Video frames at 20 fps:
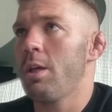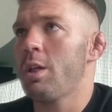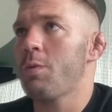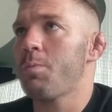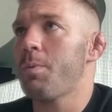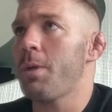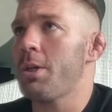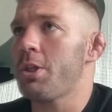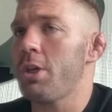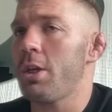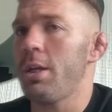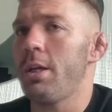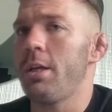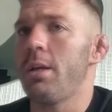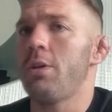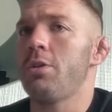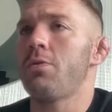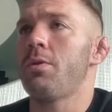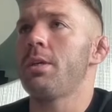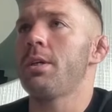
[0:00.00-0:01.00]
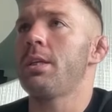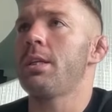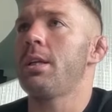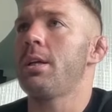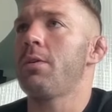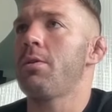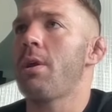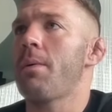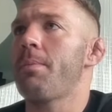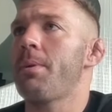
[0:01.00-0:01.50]
especially in those wrestling
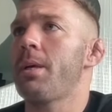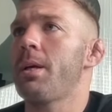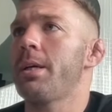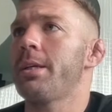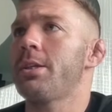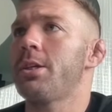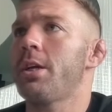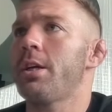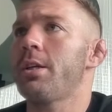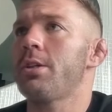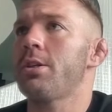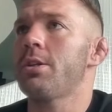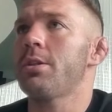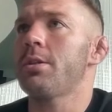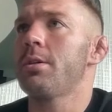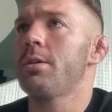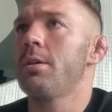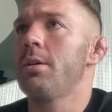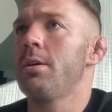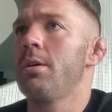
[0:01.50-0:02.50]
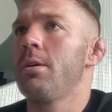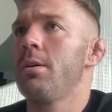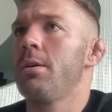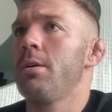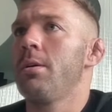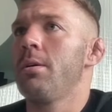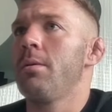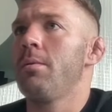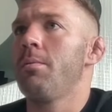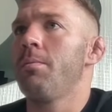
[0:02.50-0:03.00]
grappling exchanges.
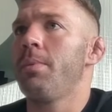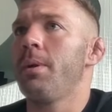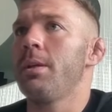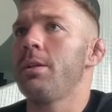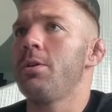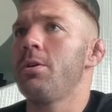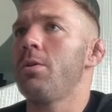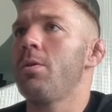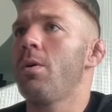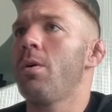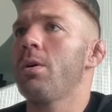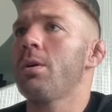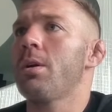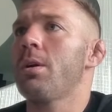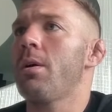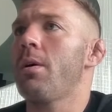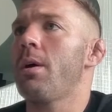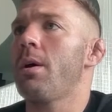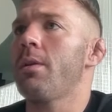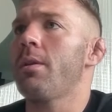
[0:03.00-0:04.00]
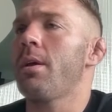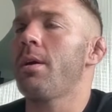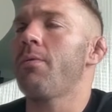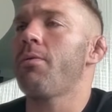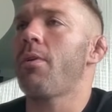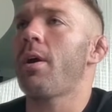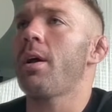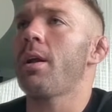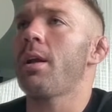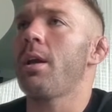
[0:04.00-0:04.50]
But you can't go out there
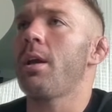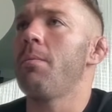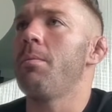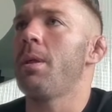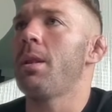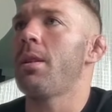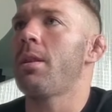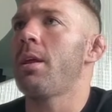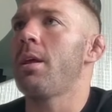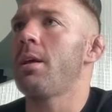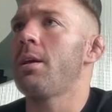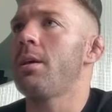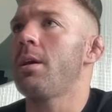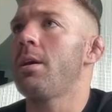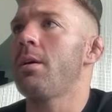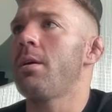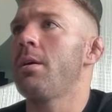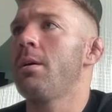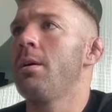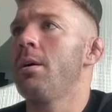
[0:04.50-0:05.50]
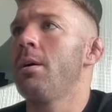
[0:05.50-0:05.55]
fighting him and thinking,